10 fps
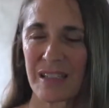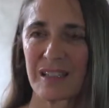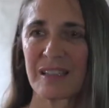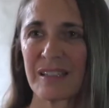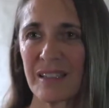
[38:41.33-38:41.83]

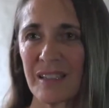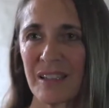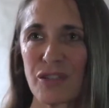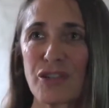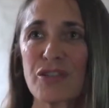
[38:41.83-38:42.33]
And
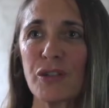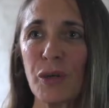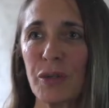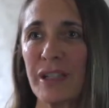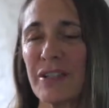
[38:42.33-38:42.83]
just
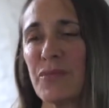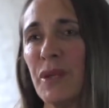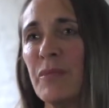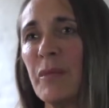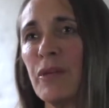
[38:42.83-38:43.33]
slowly, because
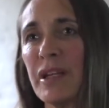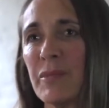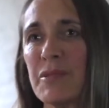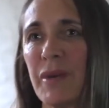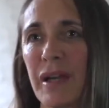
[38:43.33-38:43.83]
when a memory
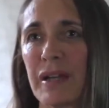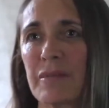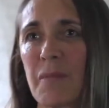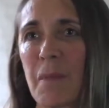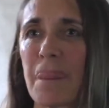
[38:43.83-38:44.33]
comes
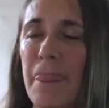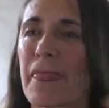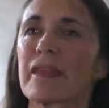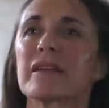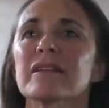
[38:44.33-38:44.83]
back,
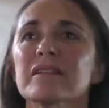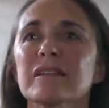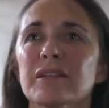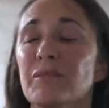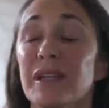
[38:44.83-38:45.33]

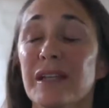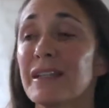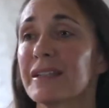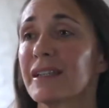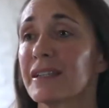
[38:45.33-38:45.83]
it could mean
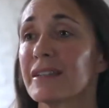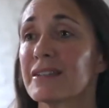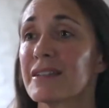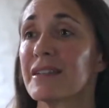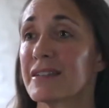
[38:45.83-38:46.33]
anything. It
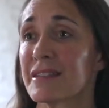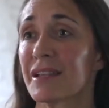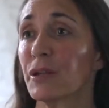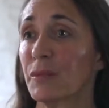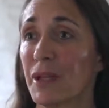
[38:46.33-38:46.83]
doesn't
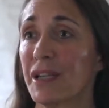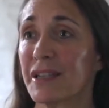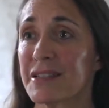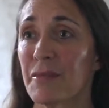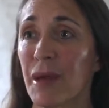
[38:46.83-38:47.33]
necessarily mean
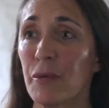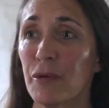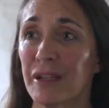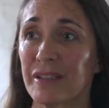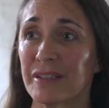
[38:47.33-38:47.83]
that it's a
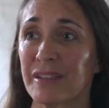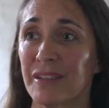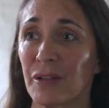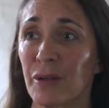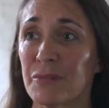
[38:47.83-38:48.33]
memory. You
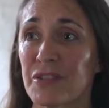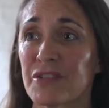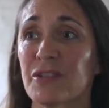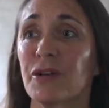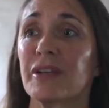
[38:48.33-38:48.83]
know, I'm
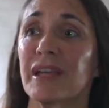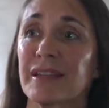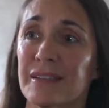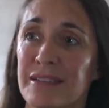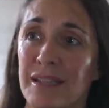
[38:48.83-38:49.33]
just starting to
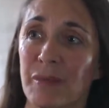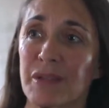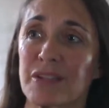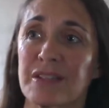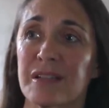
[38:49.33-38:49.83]
get these
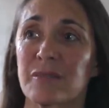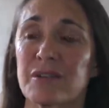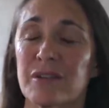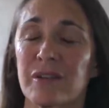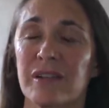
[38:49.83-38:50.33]
images and I'm
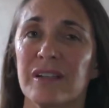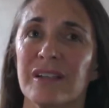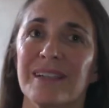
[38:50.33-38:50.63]
starting to.